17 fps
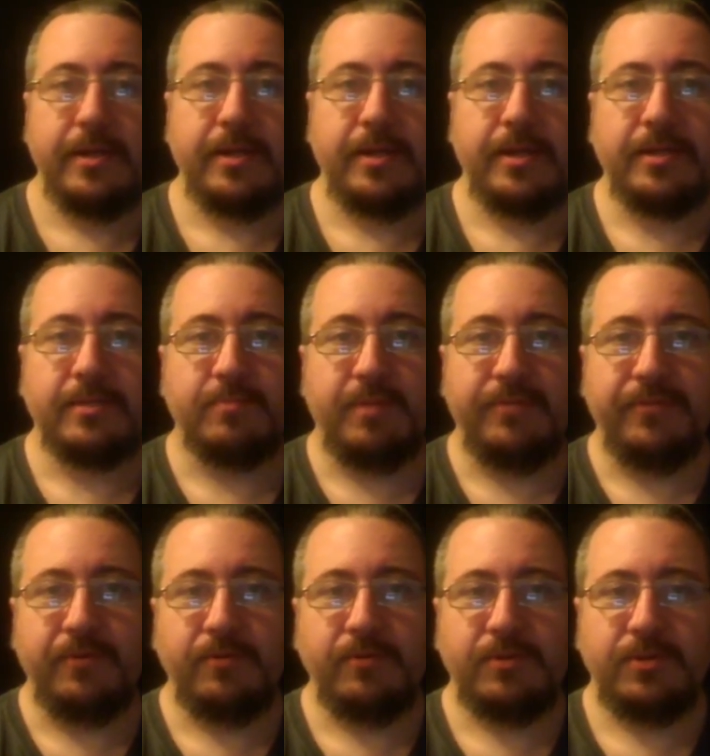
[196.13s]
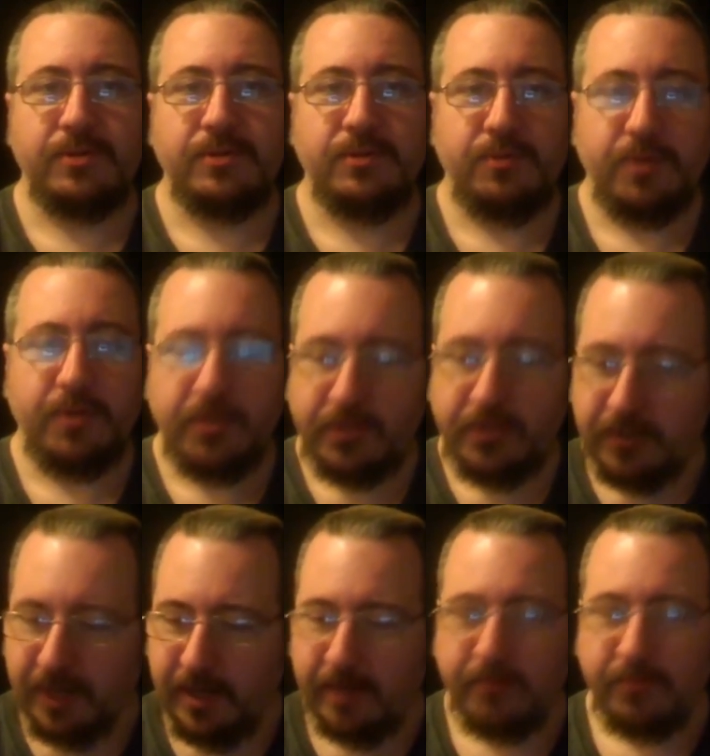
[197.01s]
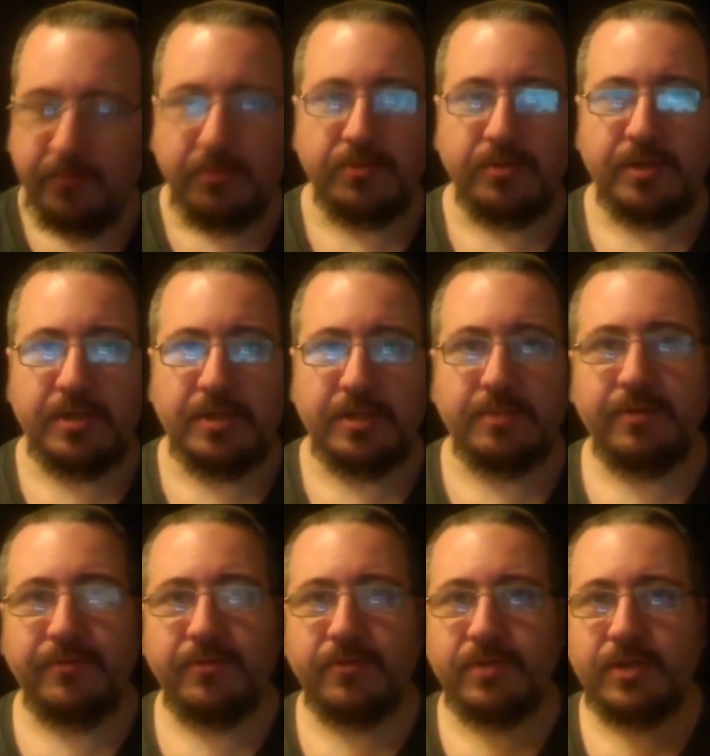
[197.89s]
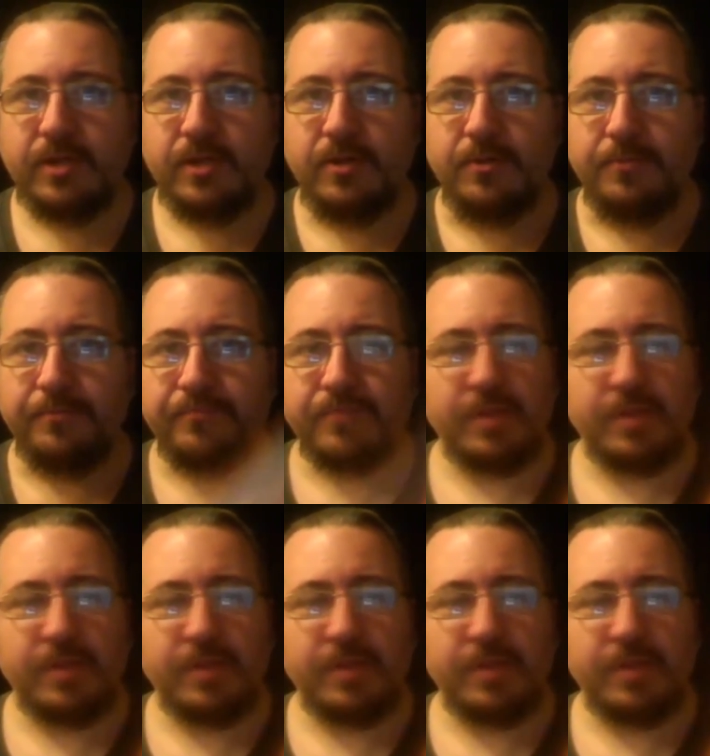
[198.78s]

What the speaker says: gets my vote to stay and which one gets my vote to go.